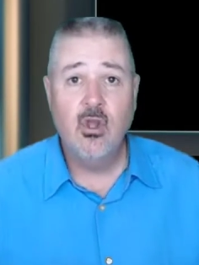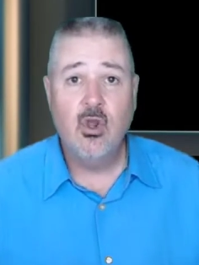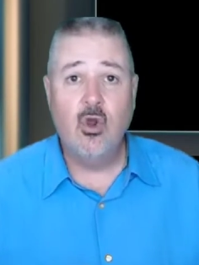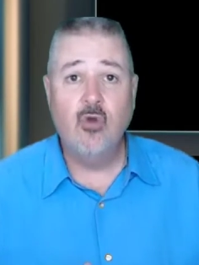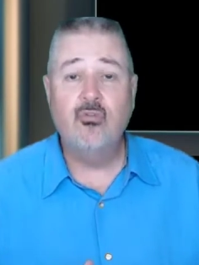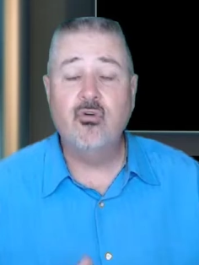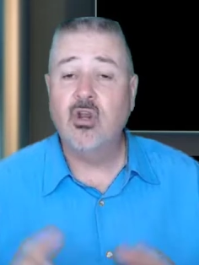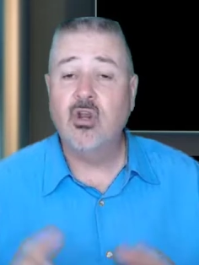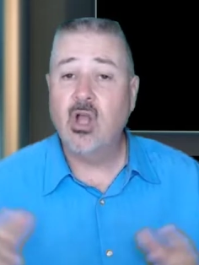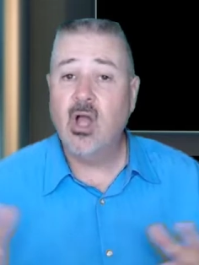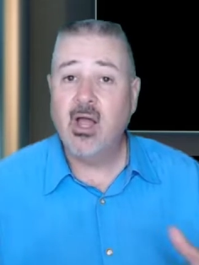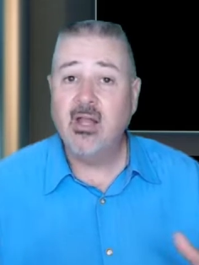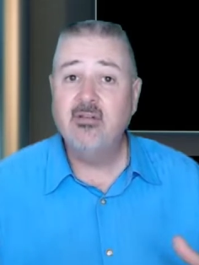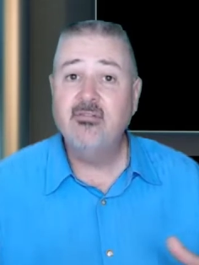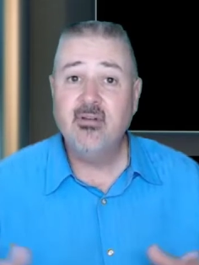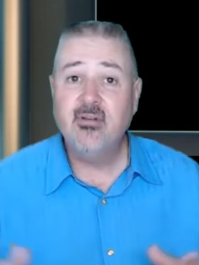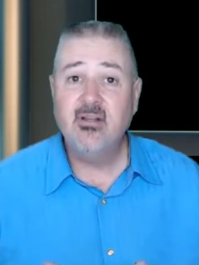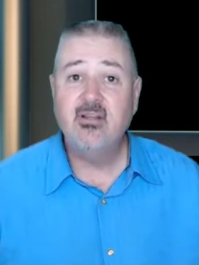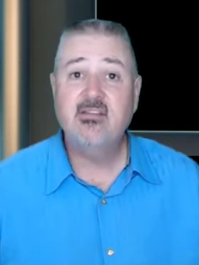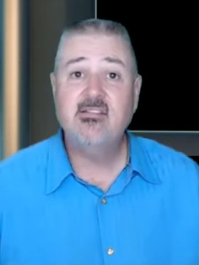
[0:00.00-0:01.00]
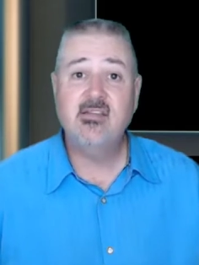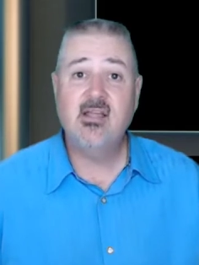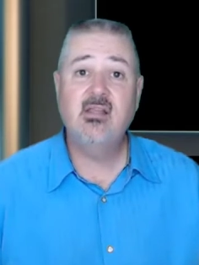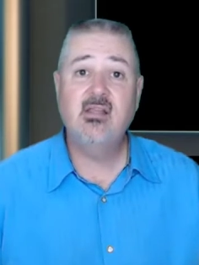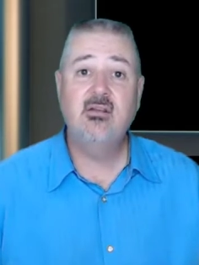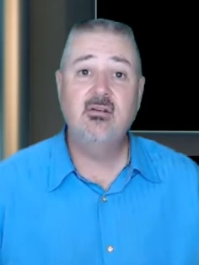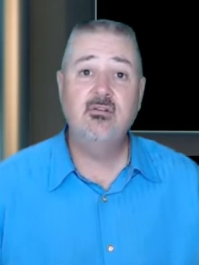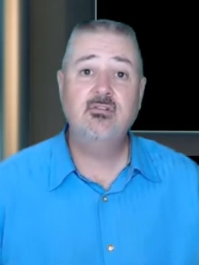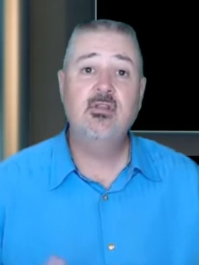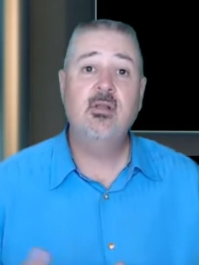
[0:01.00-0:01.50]
overconfident
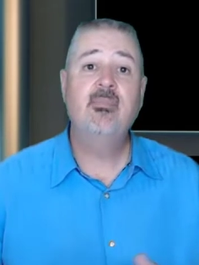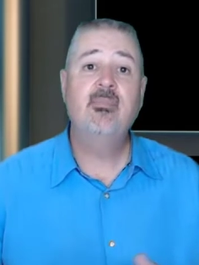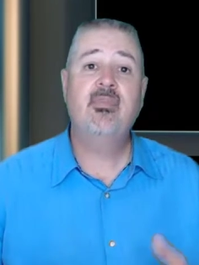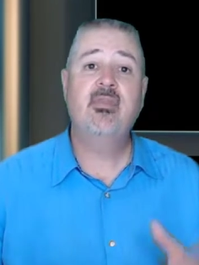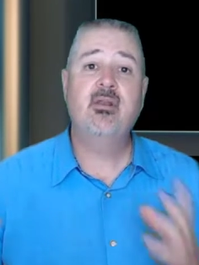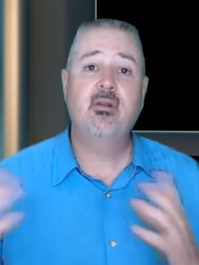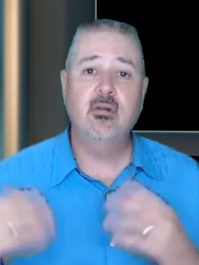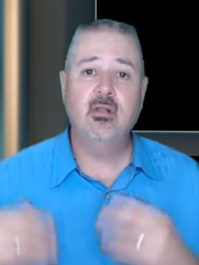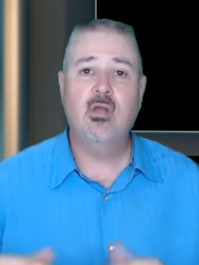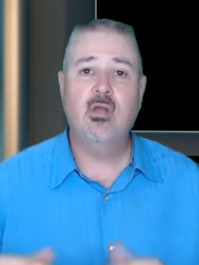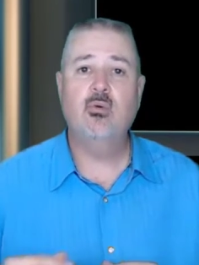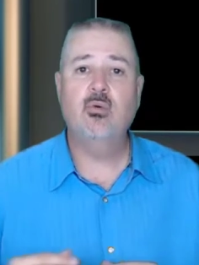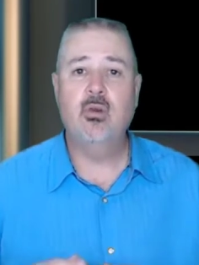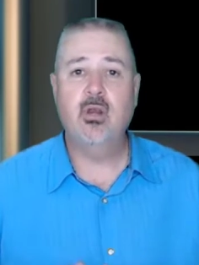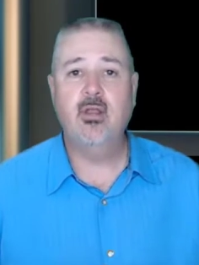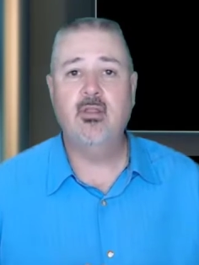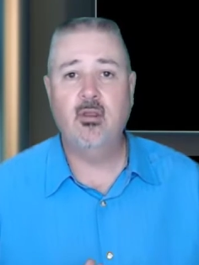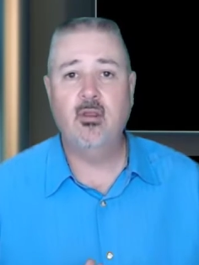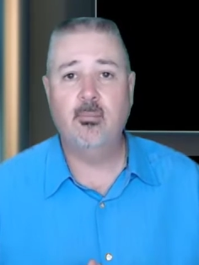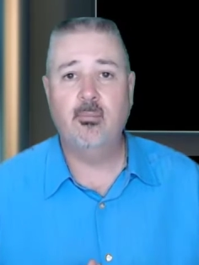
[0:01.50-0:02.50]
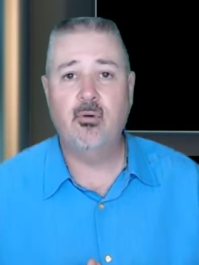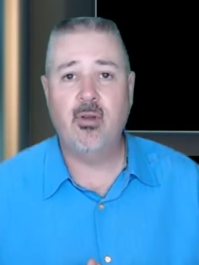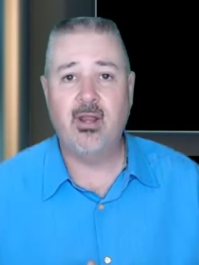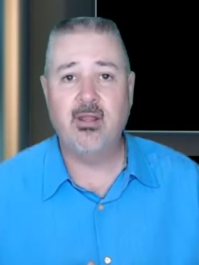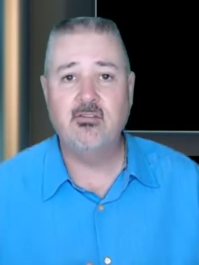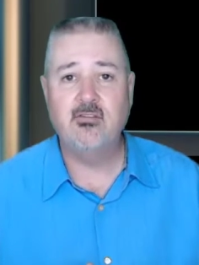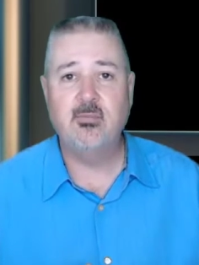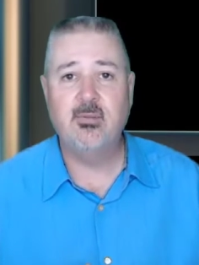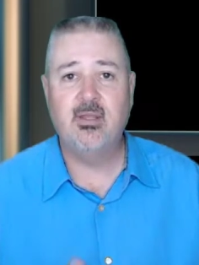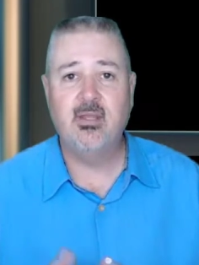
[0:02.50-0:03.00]
sellers that are lowering their
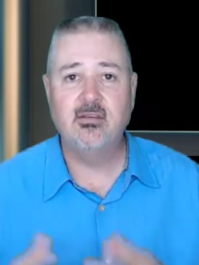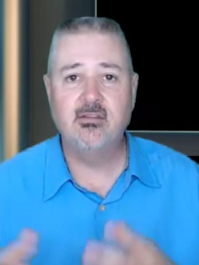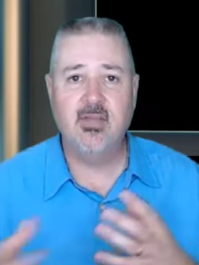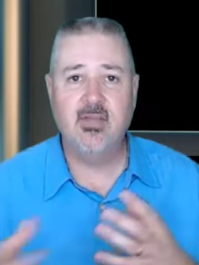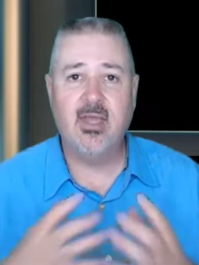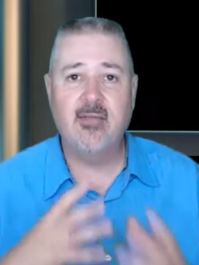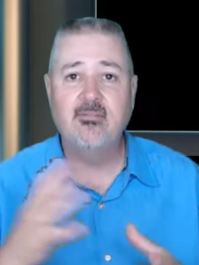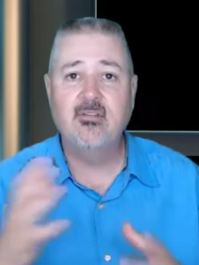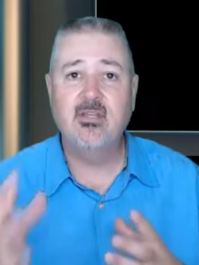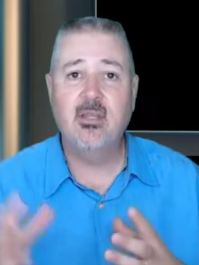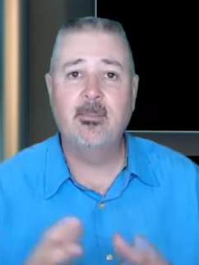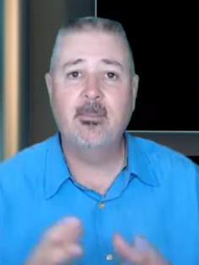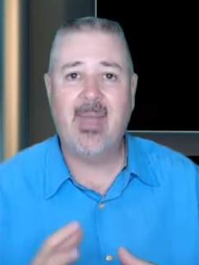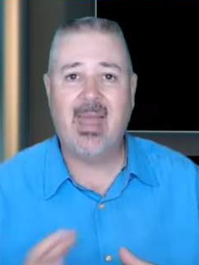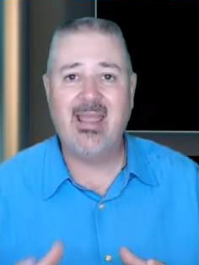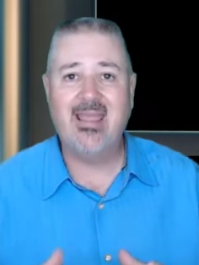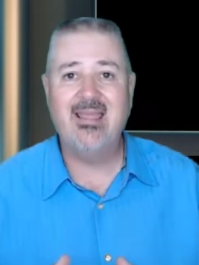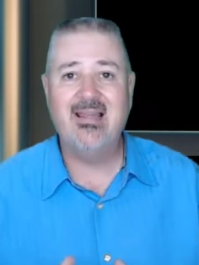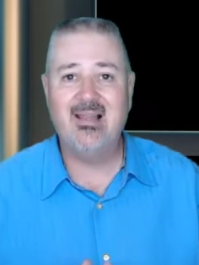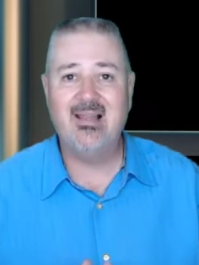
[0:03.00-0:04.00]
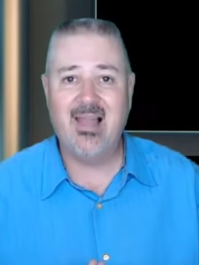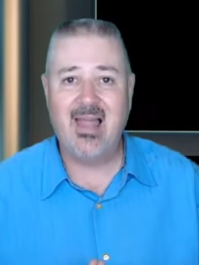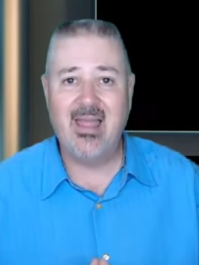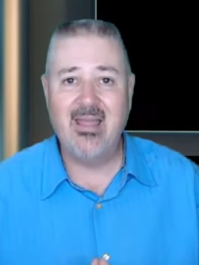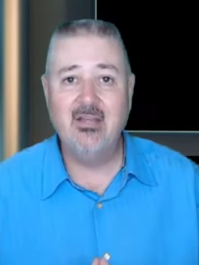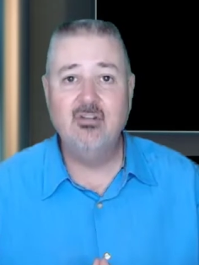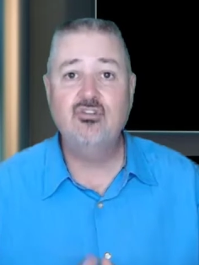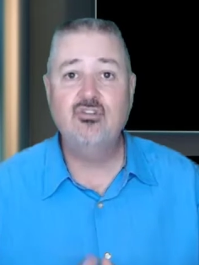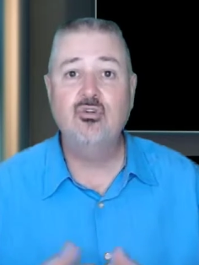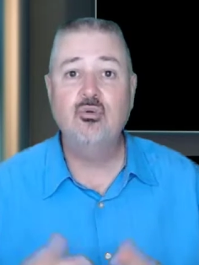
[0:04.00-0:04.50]
price because they have to get back in
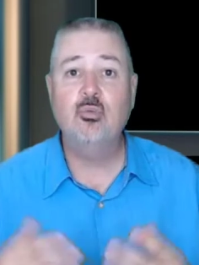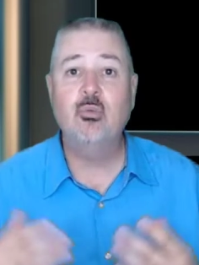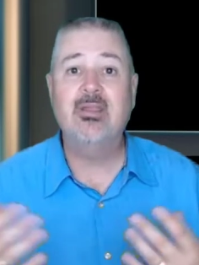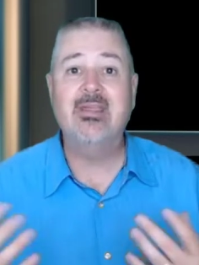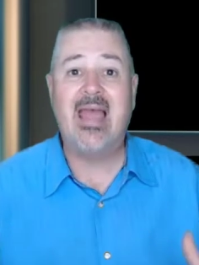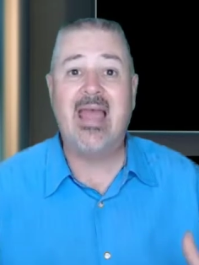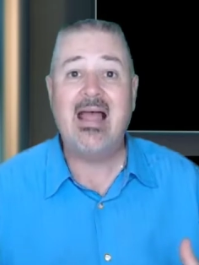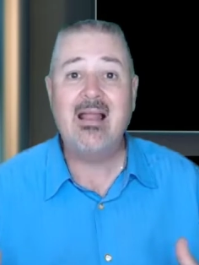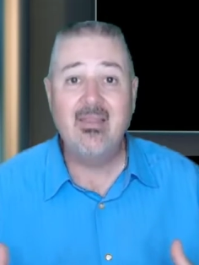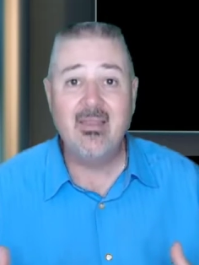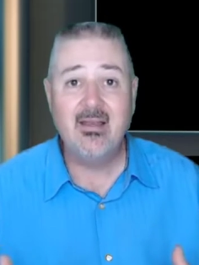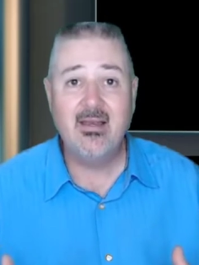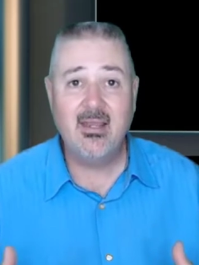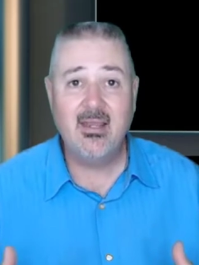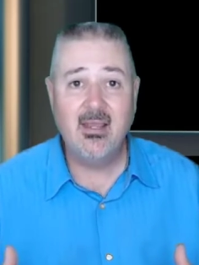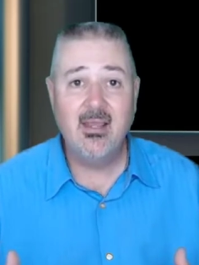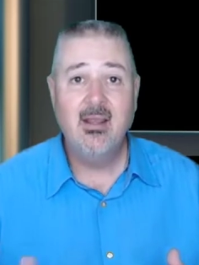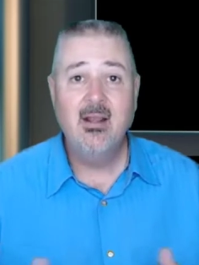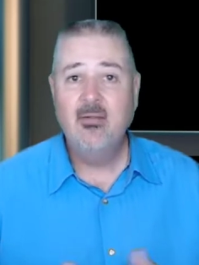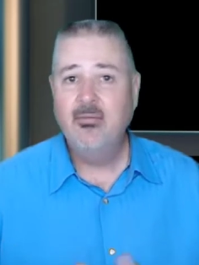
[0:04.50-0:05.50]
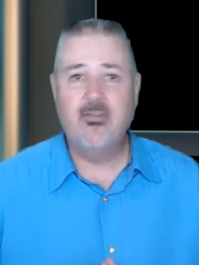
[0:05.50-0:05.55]
line to reality